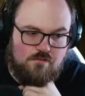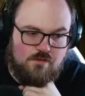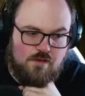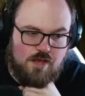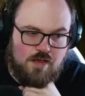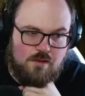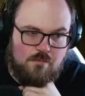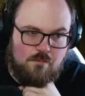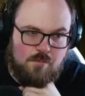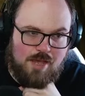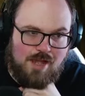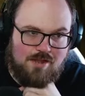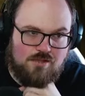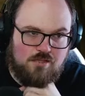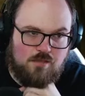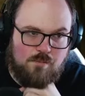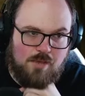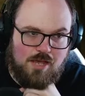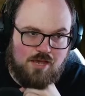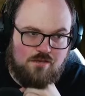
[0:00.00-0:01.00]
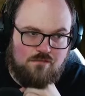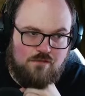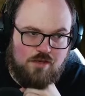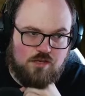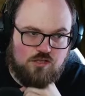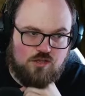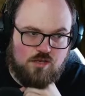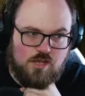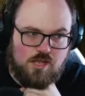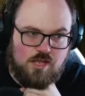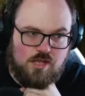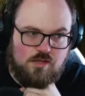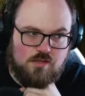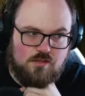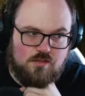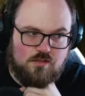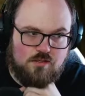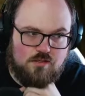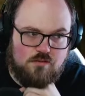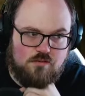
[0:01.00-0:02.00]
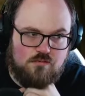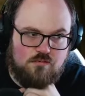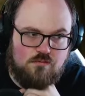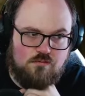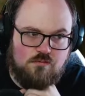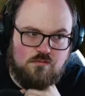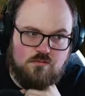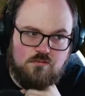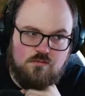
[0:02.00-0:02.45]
they find back-to-back -back fetch lands.